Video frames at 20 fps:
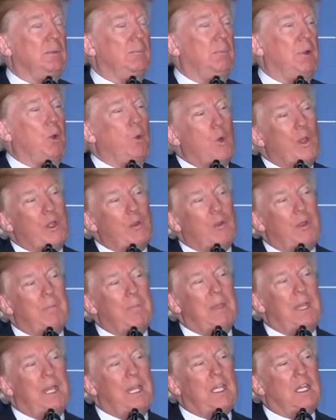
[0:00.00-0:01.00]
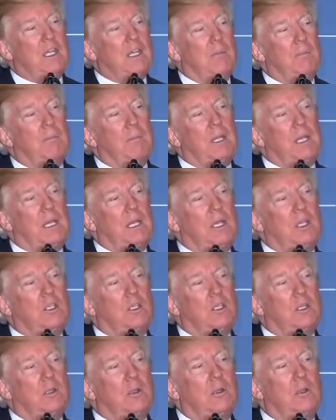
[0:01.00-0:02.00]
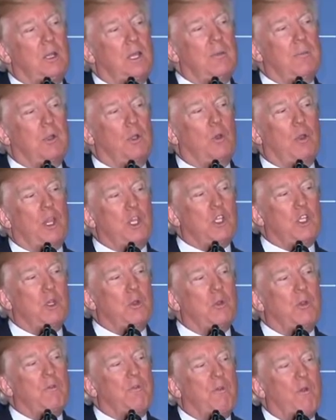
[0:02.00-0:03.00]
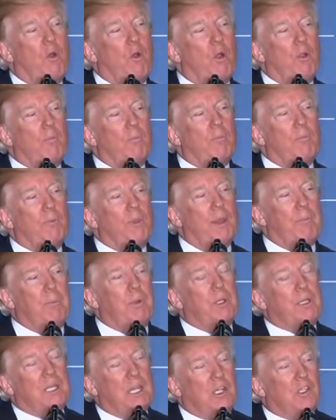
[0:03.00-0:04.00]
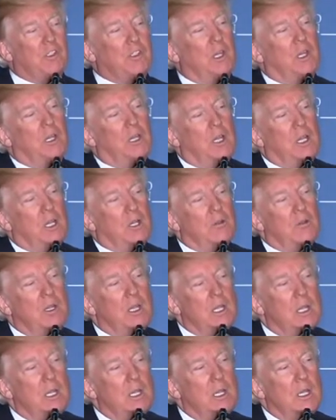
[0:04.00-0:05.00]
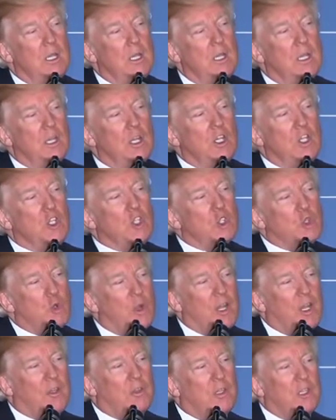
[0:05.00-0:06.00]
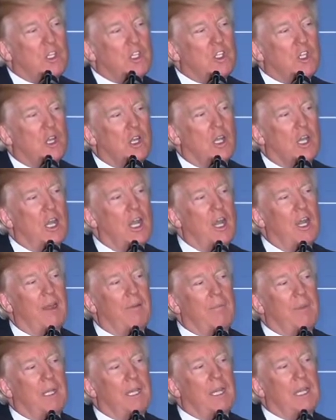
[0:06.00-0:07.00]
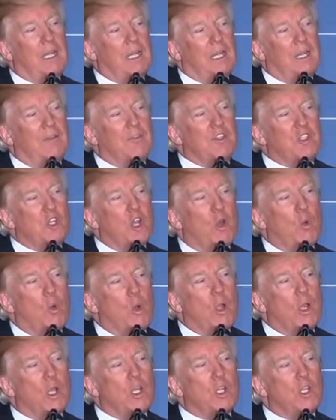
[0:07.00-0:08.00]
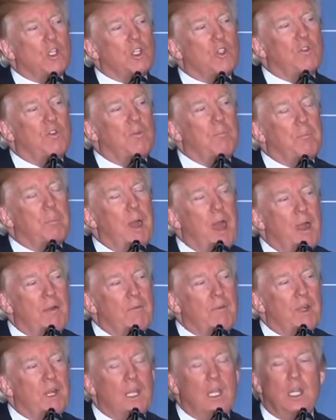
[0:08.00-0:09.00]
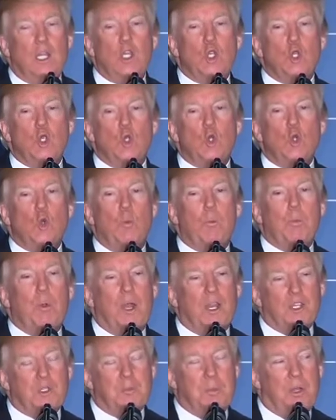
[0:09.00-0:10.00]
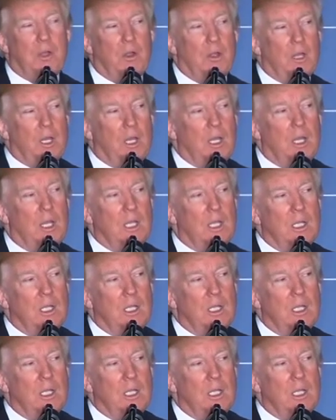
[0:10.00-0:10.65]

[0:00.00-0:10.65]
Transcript: But we remain committed to immigration reform that protects our country, strengthens our economy, and lifts our workers from poverty to prosperity.